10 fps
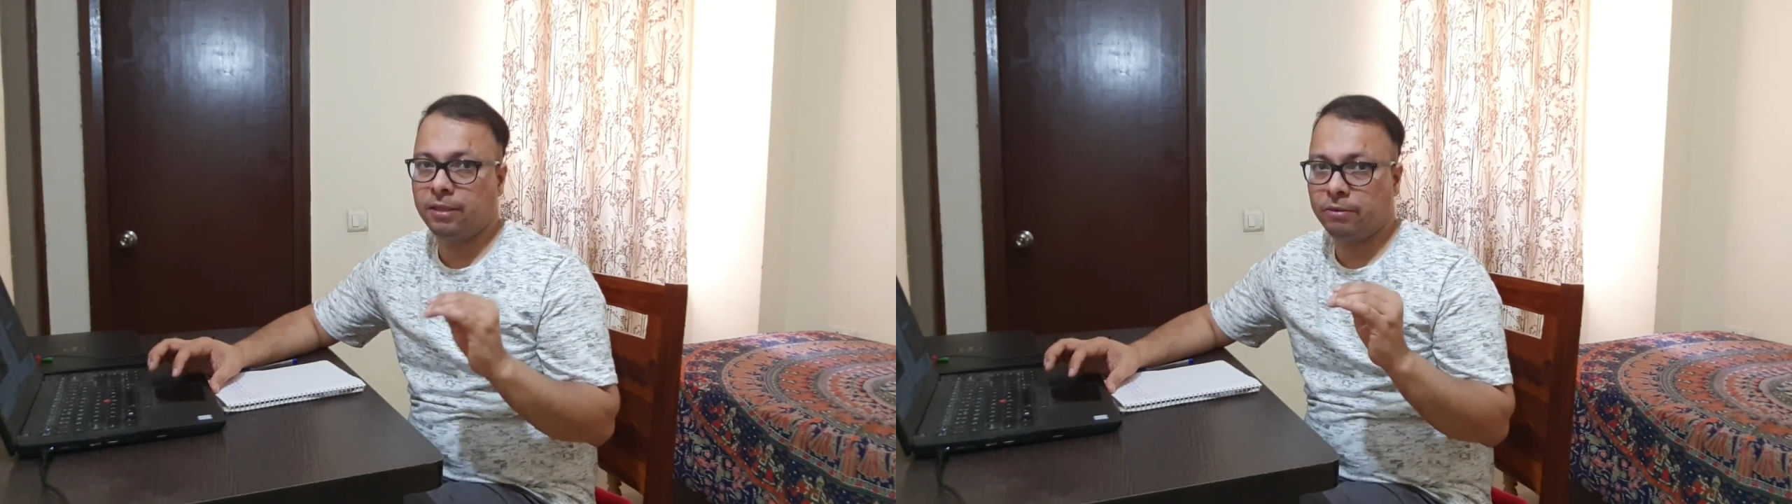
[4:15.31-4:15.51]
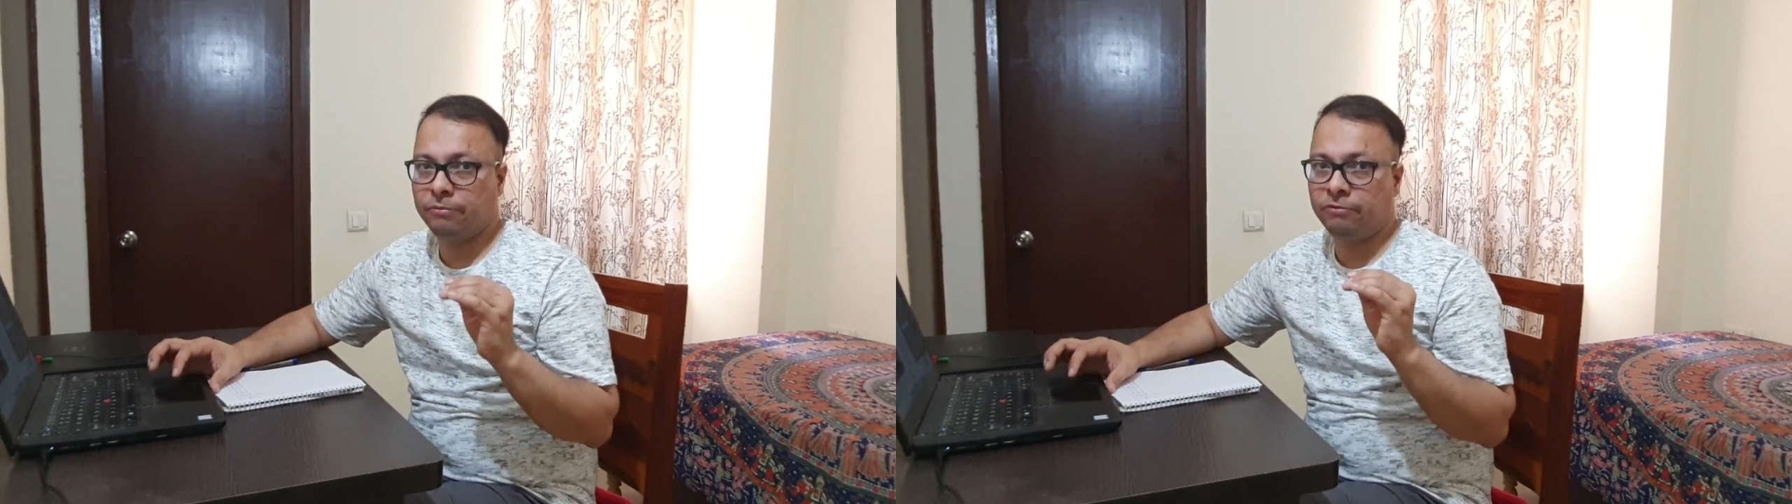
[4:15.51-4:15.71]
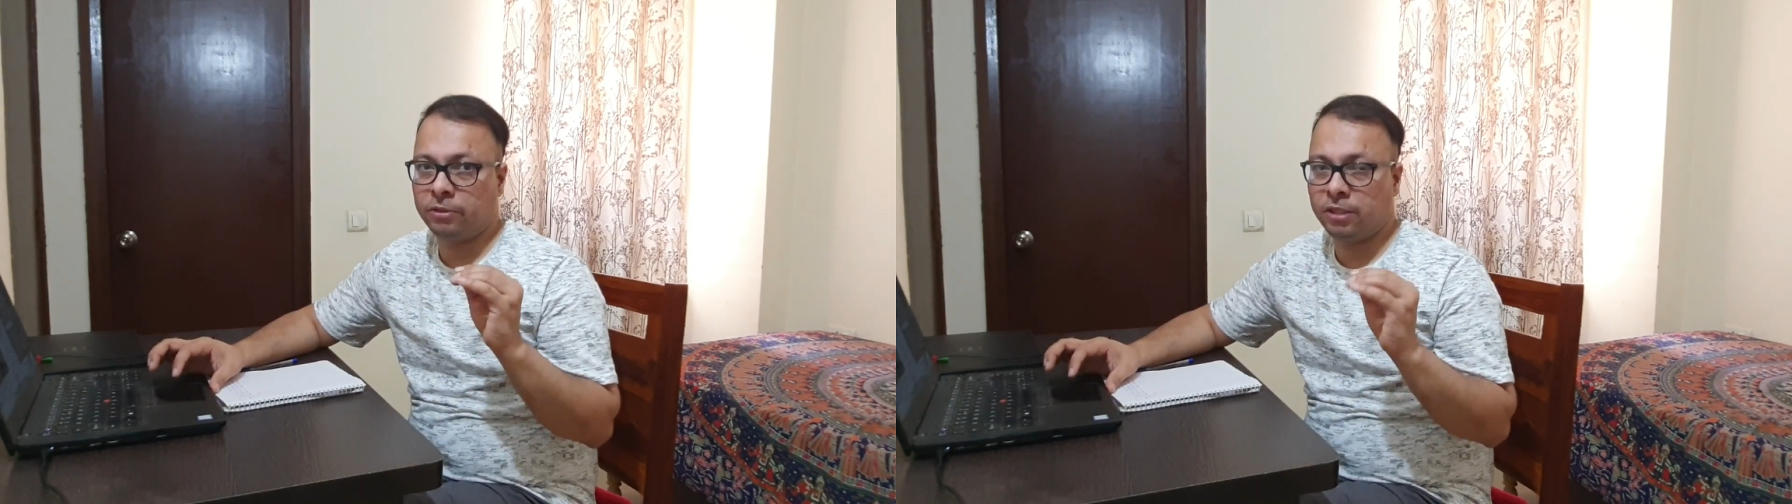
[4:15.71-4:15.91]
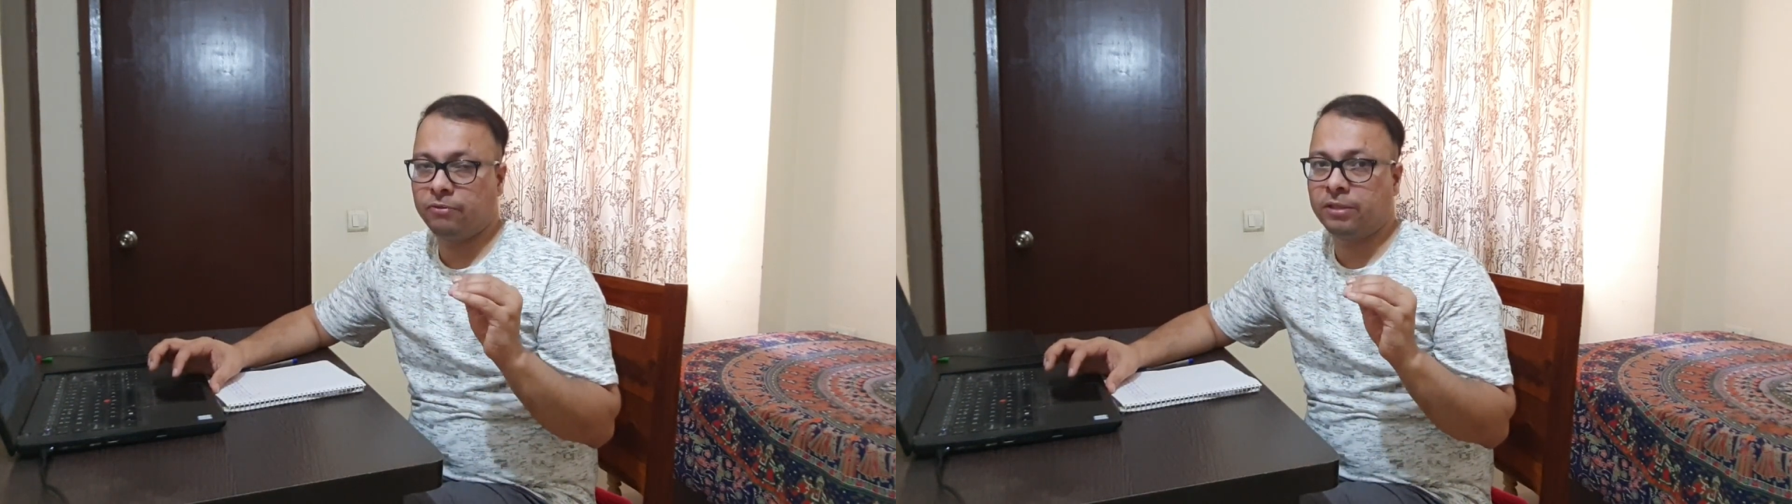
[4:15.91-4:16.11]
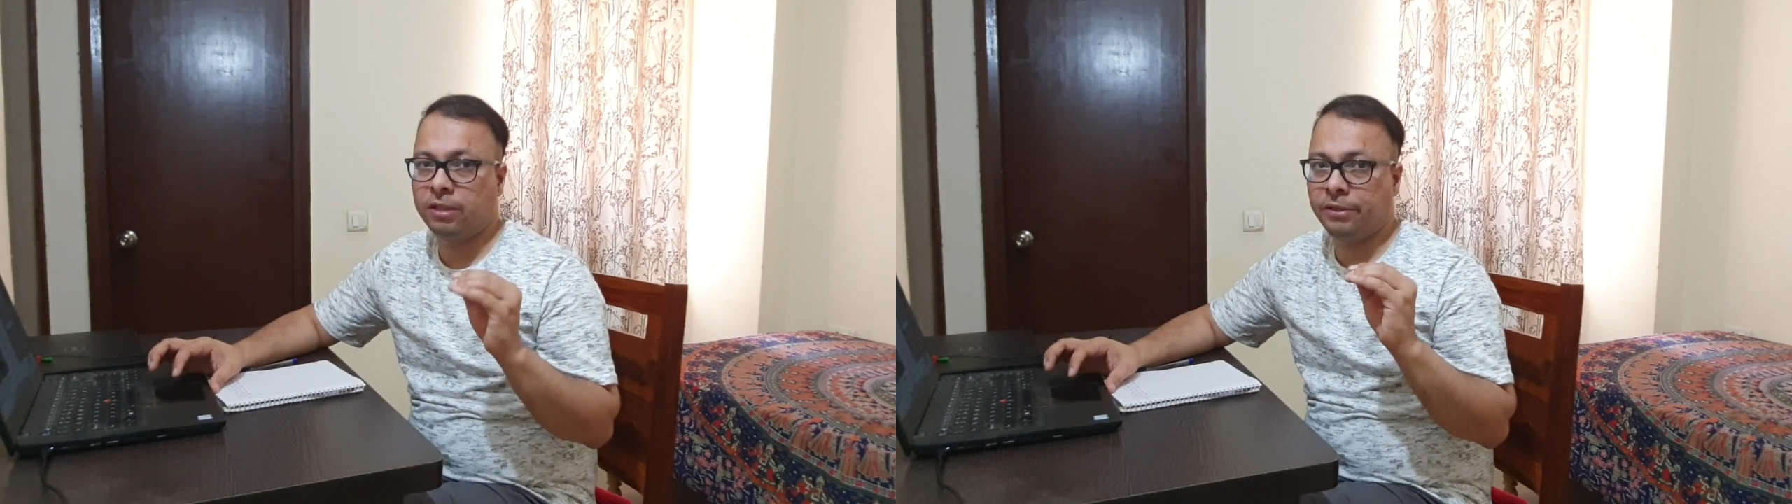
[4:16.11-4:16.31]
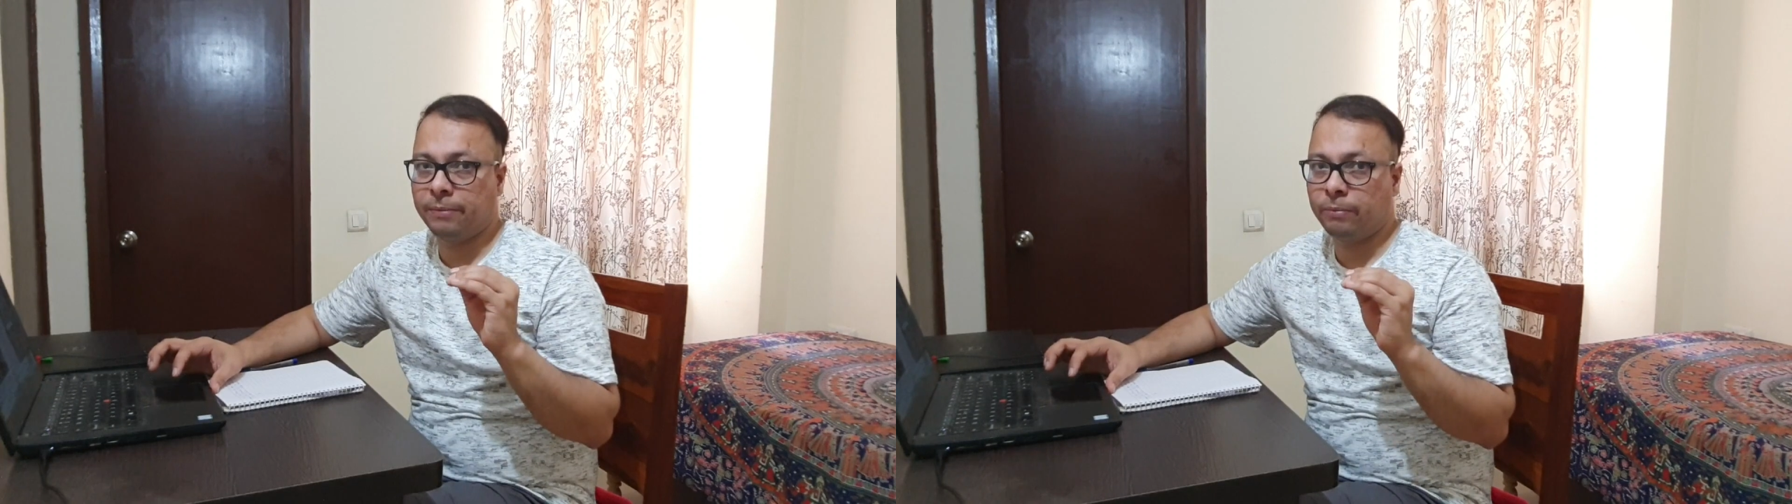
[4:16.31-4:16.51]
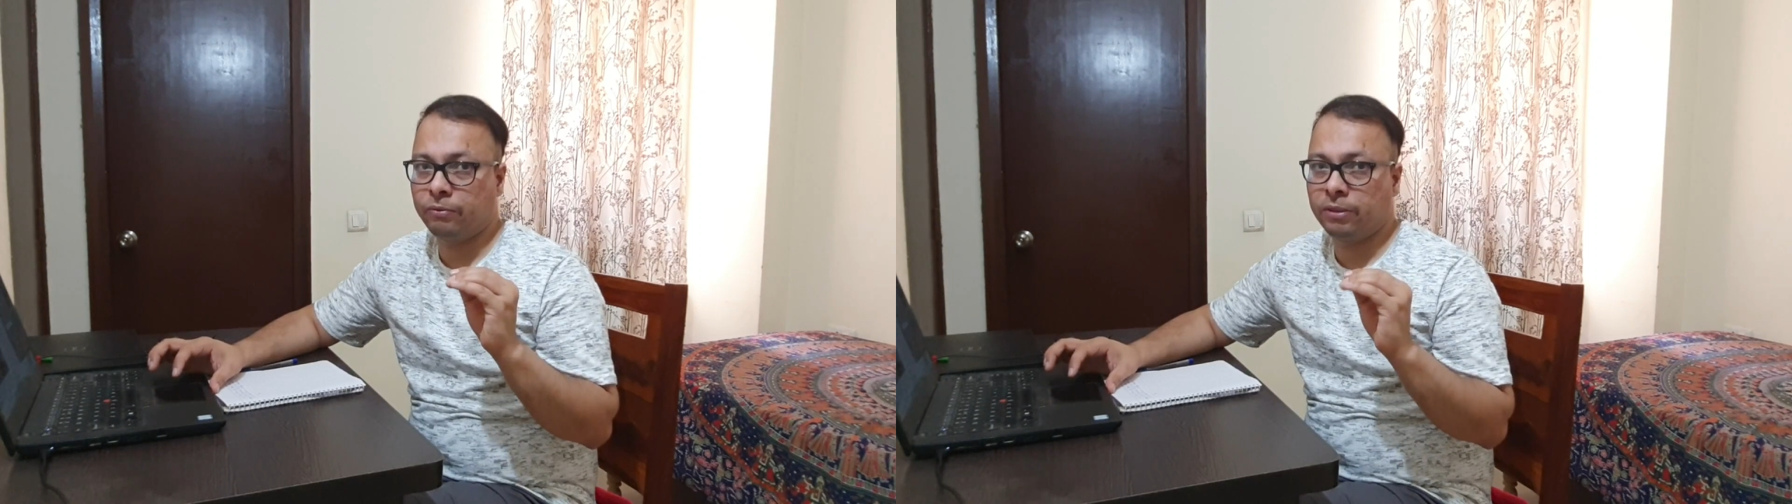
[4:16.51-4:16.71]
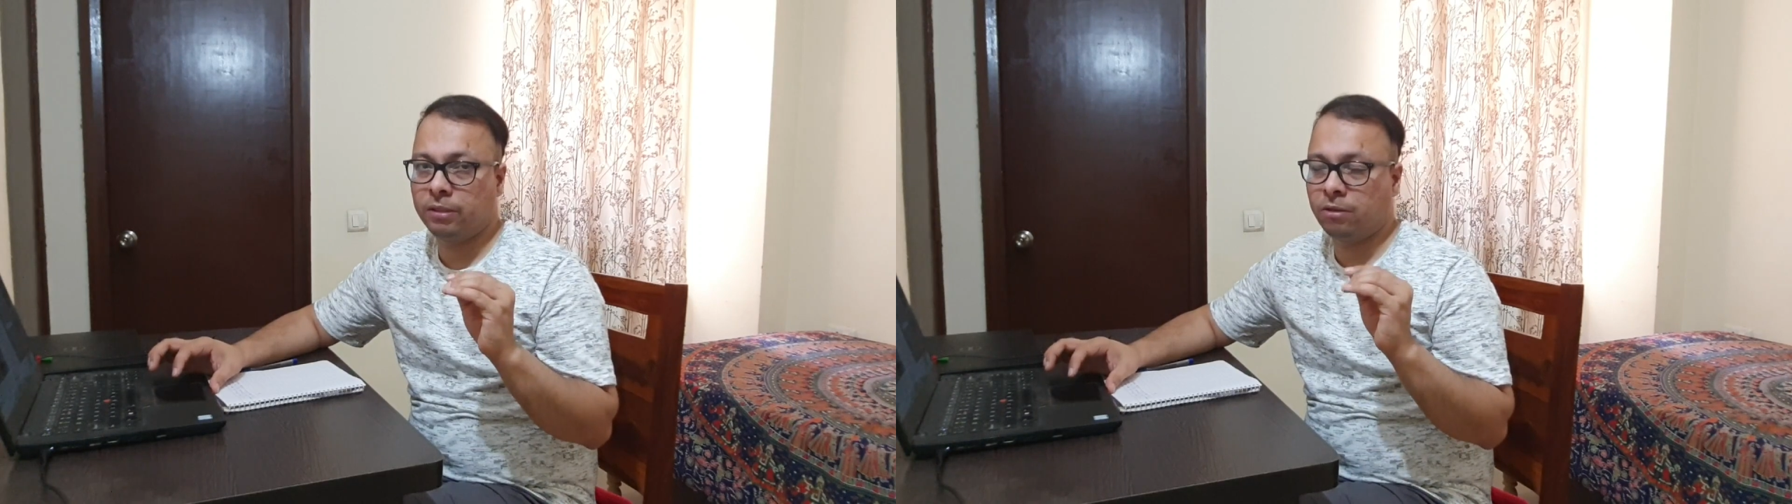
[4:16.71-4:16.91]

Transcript: they were the number one,